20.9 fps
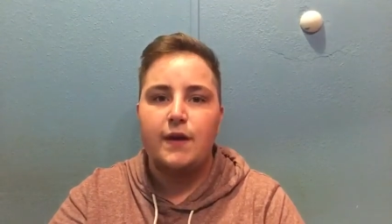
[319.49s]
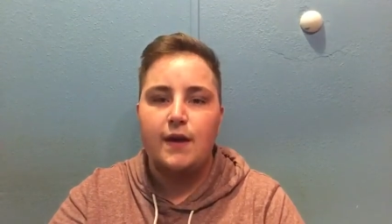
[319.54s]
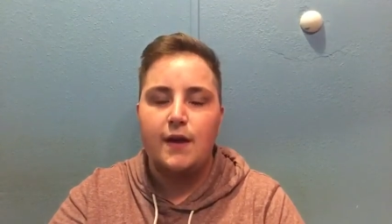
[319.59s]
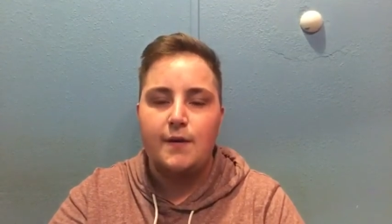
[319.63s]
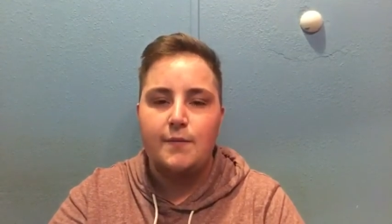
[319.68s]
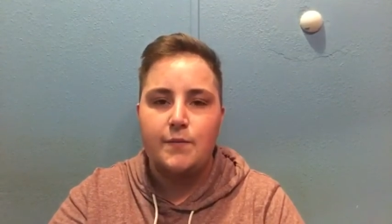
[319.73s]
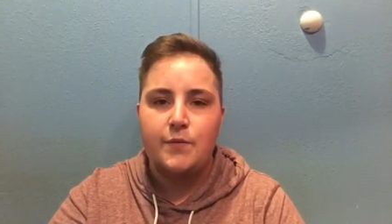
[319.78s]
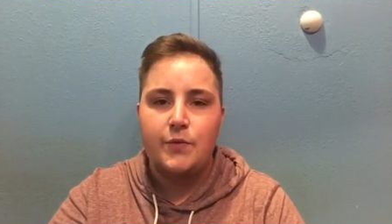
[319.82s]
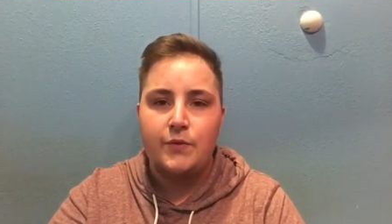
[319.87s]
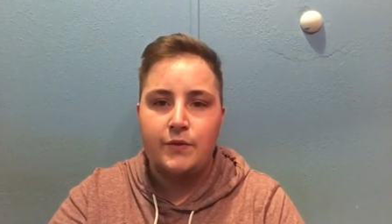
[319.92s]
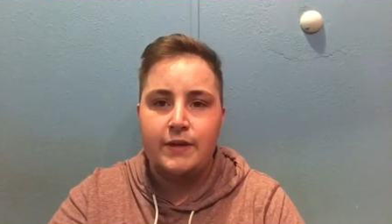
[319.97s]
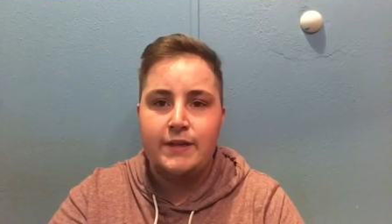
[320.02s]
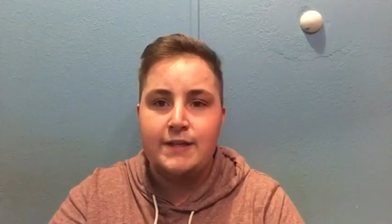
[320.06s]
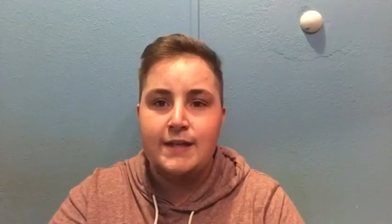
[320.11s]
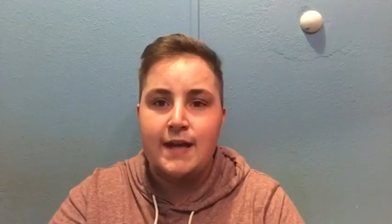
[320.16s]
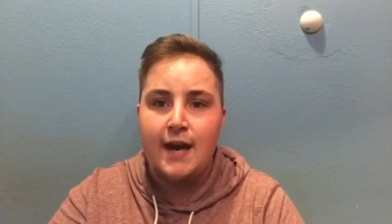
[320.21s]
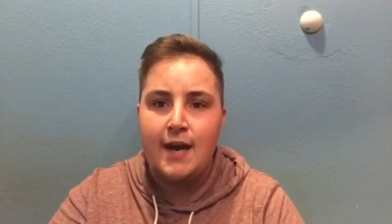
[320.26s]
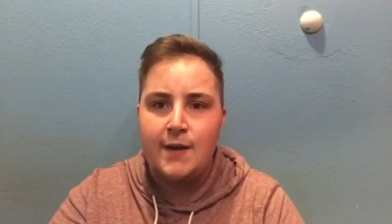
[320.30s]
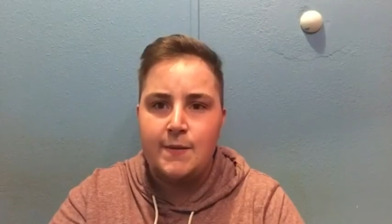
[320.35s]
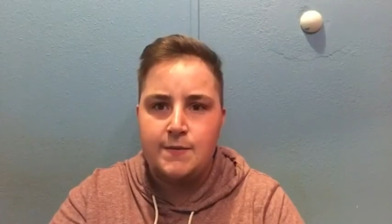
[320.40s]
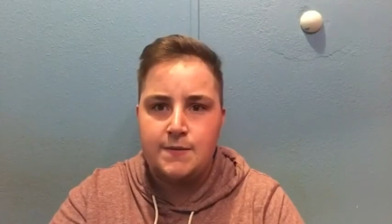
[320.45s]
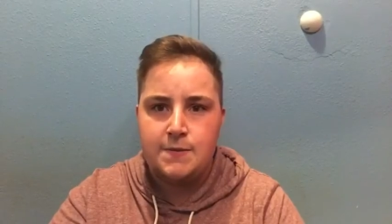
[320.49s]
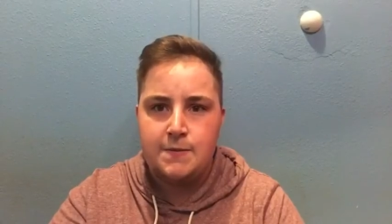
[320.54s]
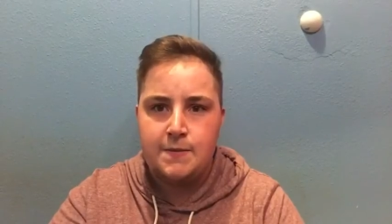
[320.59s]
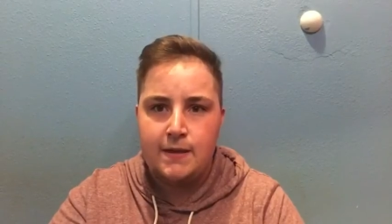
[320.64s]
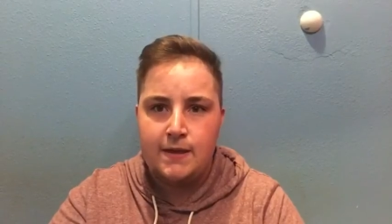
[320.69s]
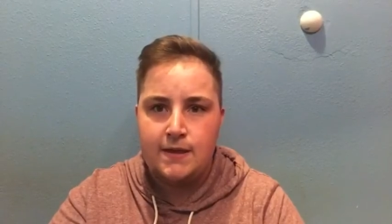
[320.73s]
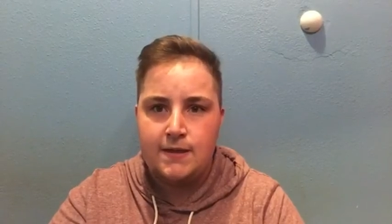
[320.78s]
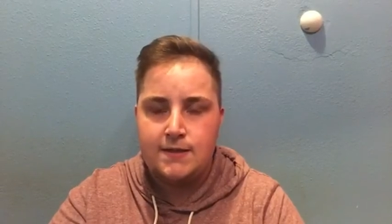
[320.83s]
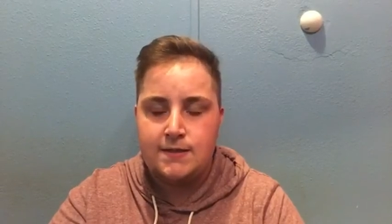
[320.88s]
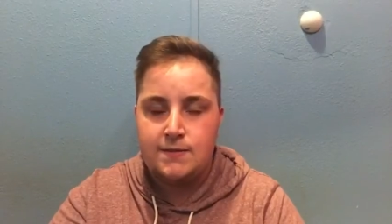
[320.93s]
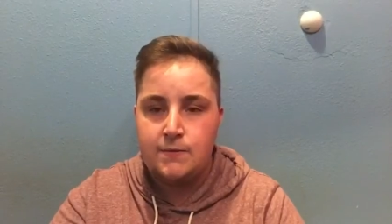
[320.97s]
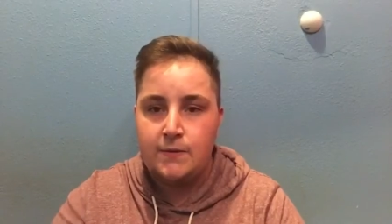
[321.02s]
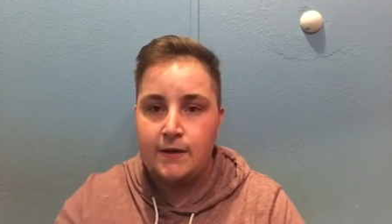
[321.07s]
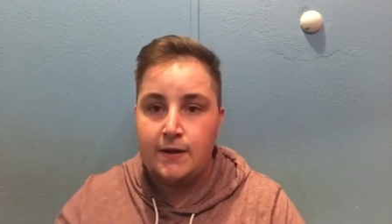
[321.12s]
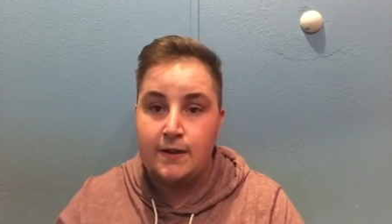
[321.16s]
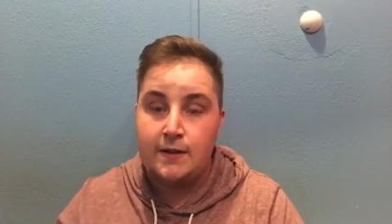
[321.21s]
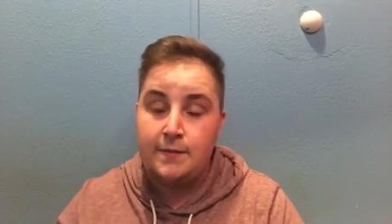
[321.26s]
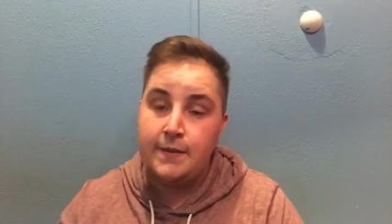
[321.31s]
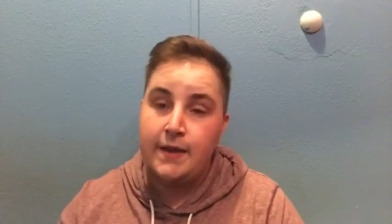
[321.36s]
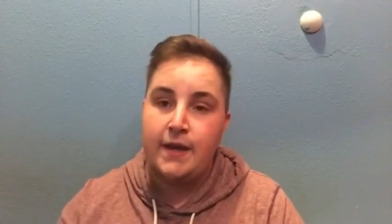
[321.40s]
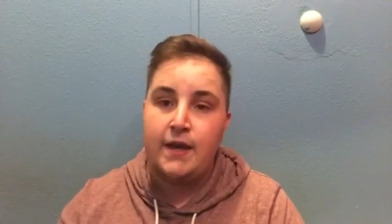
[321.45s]
3 times because one of the
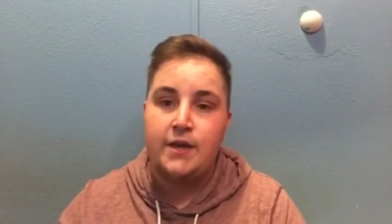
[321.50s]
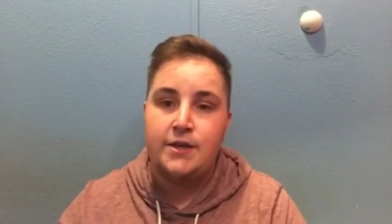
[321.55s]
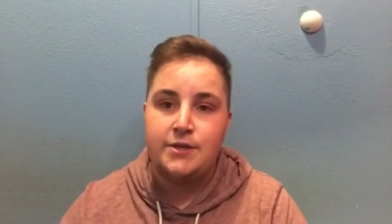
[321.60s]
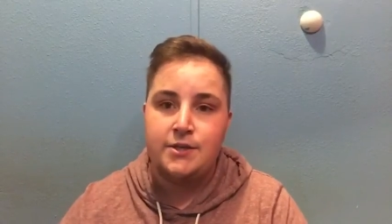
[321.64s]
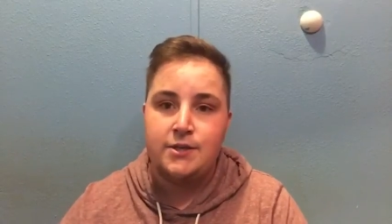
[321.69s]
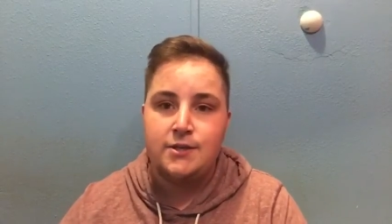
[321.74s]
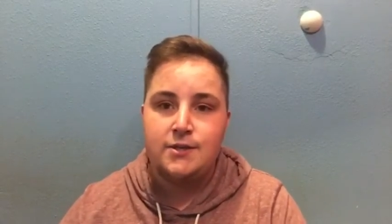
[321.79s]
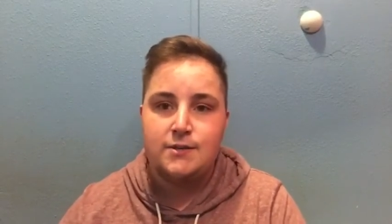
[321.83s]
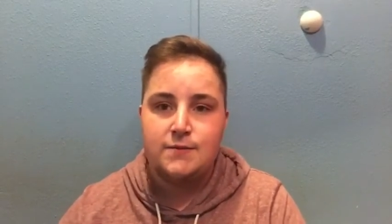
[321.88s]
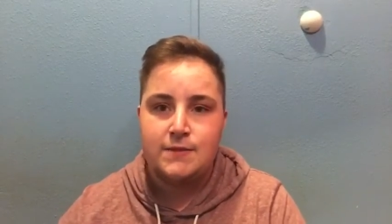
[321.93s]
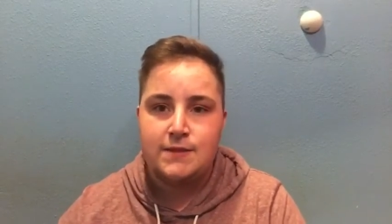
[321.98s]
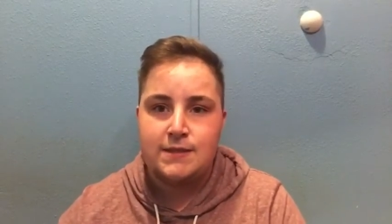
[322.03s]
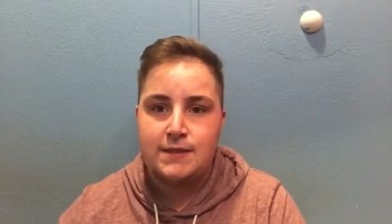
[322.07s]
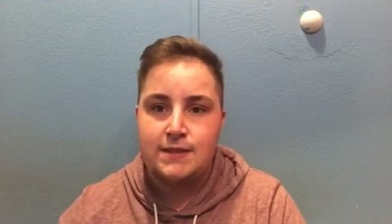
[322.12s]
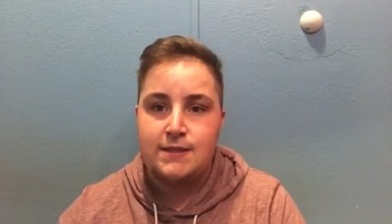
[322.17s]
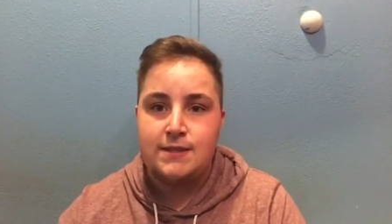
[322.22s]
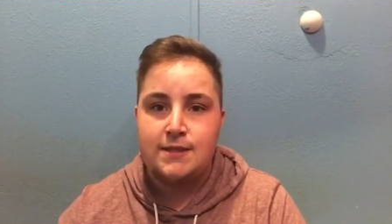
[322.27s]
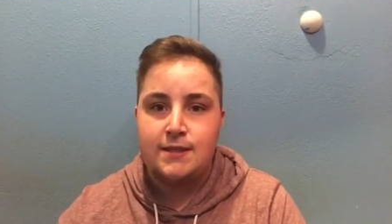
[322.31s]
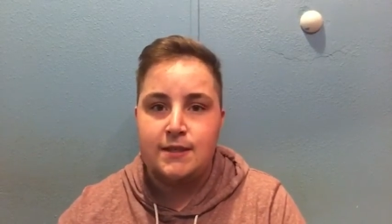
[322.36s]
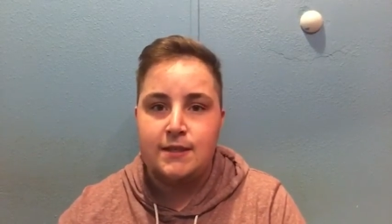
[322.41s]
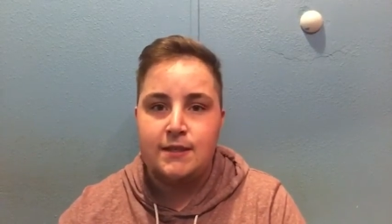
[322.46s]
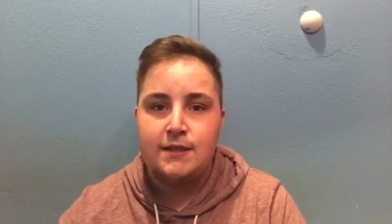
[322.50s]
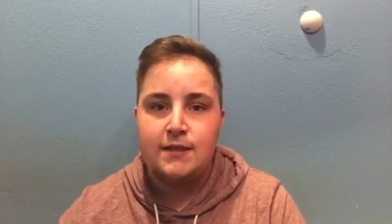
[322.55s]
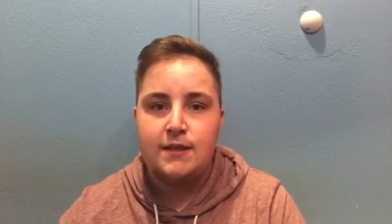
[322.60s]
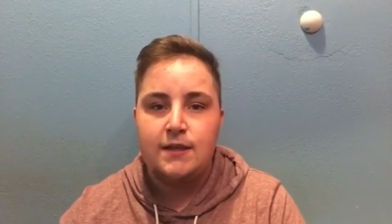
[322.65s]
managers was concerned.